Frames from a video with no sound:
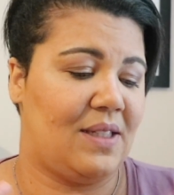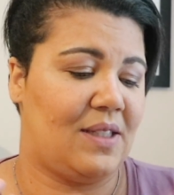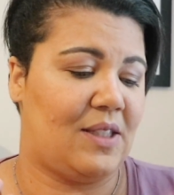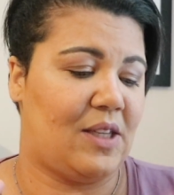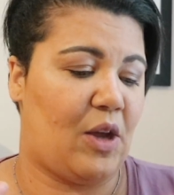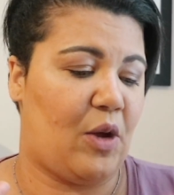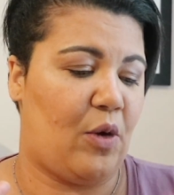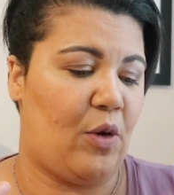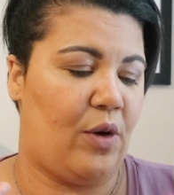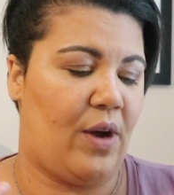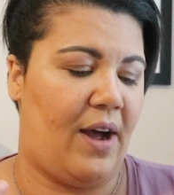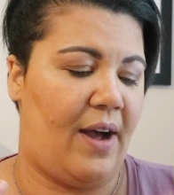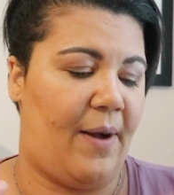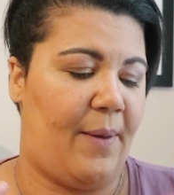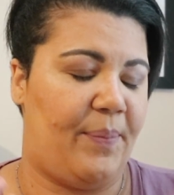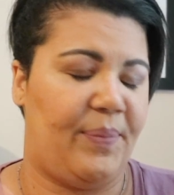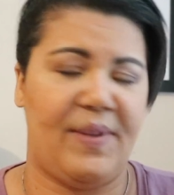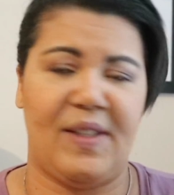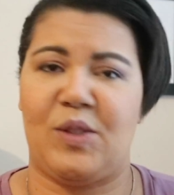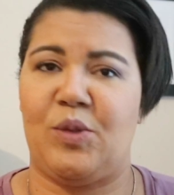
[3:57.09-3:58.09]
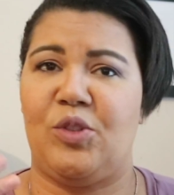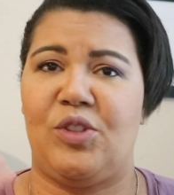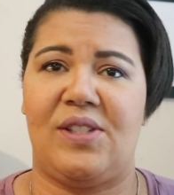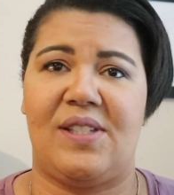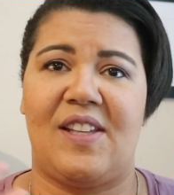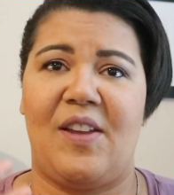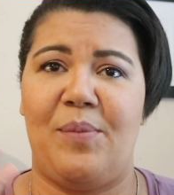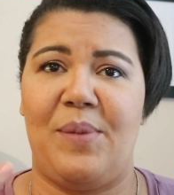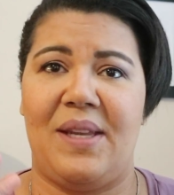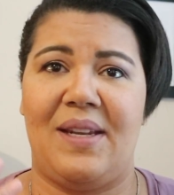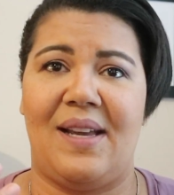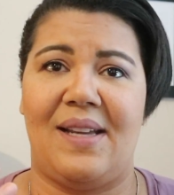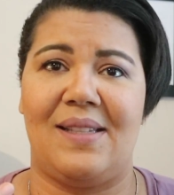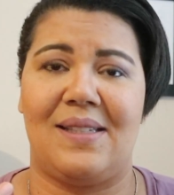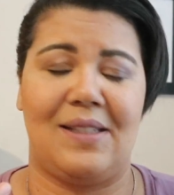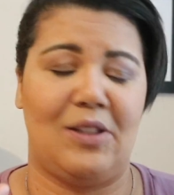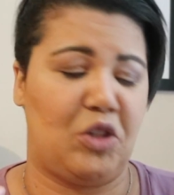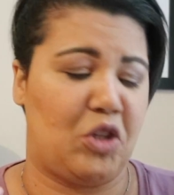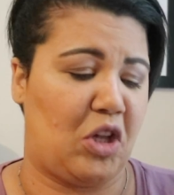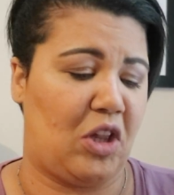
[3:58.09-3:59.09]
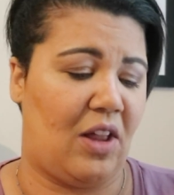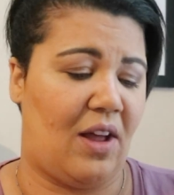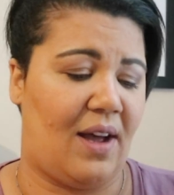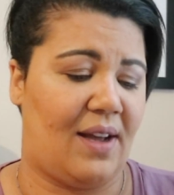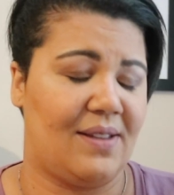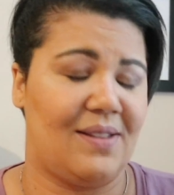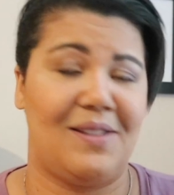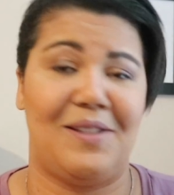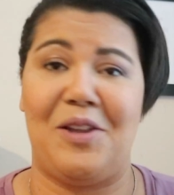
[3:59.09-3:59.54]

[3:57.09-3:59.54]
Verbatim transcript: So um, this will just give me a nice little gloss.